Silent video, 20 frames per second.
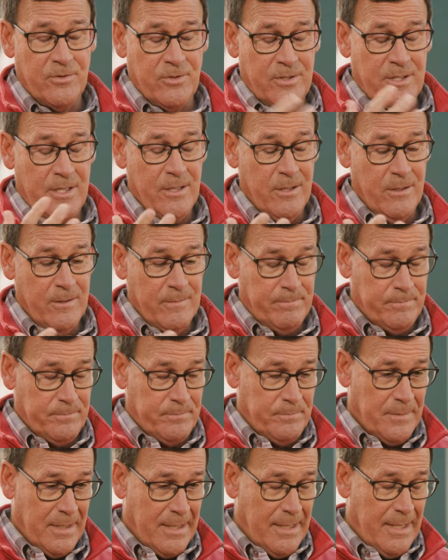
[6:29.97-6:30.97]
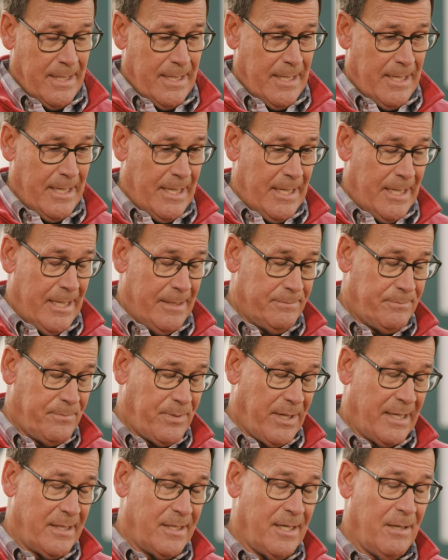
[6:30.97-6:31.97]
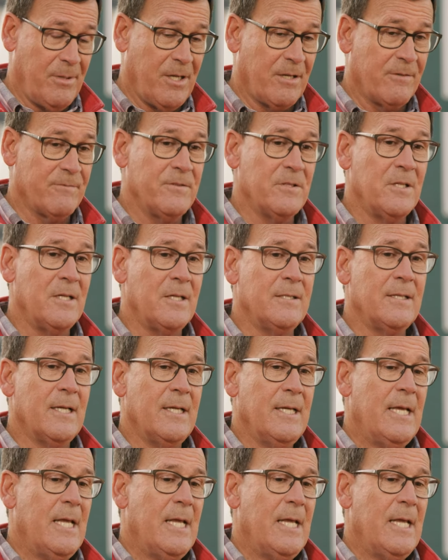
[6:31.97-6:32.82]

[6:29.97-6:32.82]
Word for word: for their uh, pandemic fund.